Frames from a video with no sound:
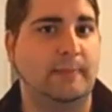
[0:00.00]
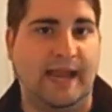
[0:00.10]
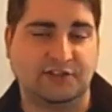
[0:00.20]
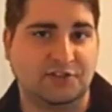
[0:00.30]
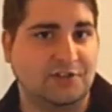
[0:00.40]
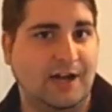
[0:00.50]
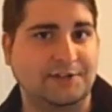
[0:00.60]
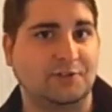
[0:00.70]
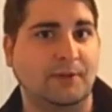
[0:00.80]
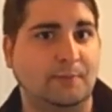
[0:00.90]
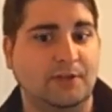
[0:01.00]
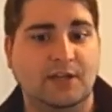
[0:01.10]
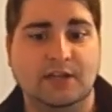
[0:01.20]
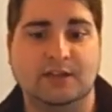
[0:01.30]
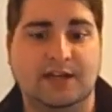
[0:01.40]
Ask a doctor maybe.
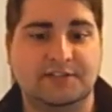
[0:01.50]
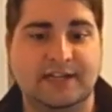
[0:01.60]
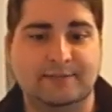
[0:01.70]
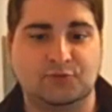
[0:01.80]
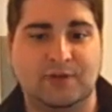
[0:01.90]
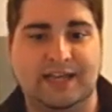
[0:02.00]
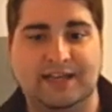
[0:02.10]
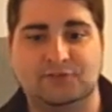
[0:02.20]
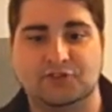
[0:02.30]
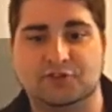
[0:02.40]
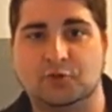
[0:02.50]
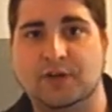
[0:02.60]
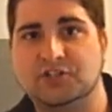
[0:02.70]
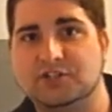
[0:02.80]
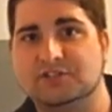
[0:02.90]
A lot of times when I have certain
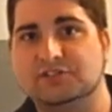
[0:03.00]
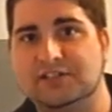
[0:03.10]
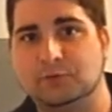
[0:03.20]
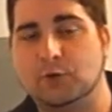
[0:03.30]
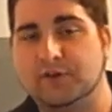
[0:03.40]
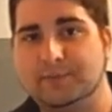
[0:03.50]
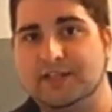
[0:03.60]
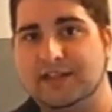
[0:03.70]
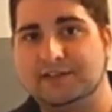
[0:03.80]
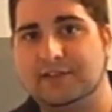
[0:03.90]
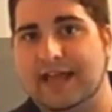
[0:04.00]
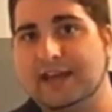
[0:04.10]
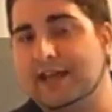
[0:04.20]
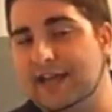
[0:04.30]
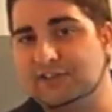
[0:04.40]
questions that worry me like
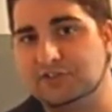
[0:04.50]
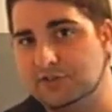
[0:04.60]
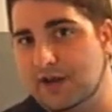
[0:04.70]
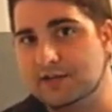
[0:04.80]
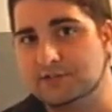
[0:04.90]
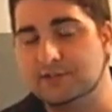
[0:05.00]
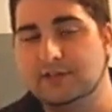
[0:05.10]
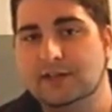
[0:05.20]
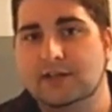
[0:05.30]
that, I ask a doctor.